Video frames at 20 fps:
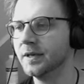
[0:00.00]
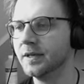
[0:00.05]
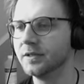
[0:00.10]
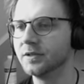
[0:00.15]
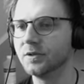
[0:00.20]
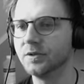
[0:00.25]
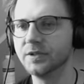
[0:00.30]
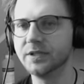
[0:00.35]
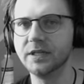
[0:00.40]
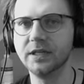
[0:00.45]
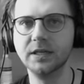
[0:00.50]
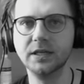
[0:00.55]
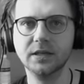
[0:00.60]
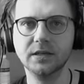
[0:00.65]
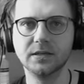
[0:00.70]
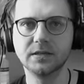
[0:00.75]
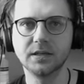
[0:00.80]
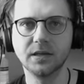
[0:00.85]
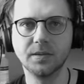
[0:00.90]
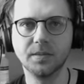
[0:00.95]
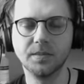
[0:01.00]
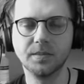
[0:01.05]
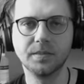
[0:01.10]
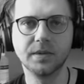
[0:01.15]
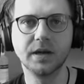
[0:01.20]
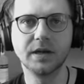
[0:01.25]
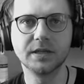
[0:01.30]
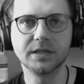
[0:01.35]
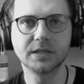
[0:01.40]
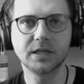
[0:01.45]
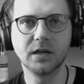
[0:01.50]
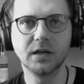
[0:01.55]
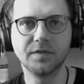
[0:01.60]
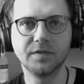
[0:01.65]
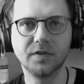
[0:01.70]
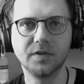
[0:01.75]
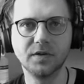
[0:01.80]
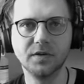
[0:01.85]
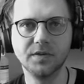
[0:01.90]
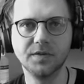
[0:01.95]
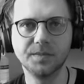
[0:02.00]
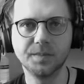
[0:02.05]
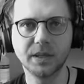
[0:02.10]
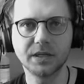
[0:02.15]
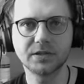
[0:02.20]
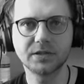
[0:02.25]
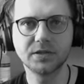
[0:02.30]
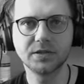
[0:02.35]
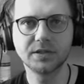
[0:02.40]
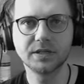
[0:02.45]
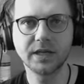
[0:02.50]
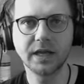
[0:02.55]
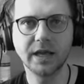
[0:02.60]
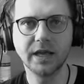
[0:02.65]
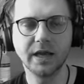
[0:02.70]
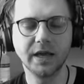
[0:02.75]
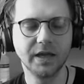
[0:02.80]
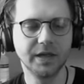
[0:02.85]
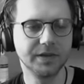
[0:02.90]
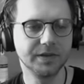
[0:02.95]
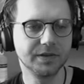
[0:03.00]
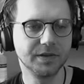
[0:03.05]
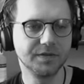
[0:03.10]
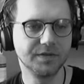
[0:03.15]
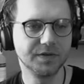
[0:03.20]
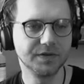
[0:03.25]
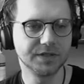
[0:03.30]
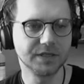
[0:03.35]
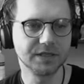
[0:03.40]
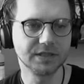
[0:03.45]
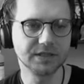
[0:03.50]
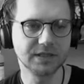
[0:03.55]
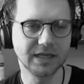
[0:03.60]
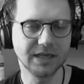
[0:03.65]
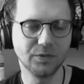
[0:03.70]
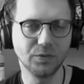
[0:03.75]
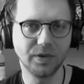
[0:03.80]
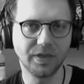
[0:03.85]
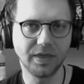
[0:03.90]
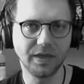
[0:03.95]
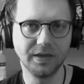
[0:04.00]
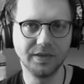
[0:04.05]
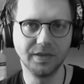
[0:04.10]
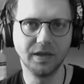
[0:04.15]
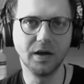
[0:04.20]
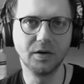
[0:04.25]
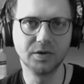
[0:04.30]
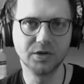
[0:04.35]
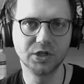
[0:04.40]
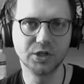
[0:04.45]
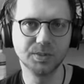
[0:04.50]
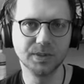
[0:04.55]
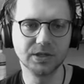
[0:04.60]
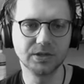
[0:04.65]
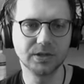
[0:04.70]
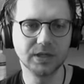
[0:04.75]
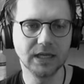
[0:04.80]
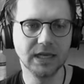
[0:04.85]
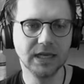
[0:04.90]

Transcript: to see some nice colorful pictures and the physics within our geometry.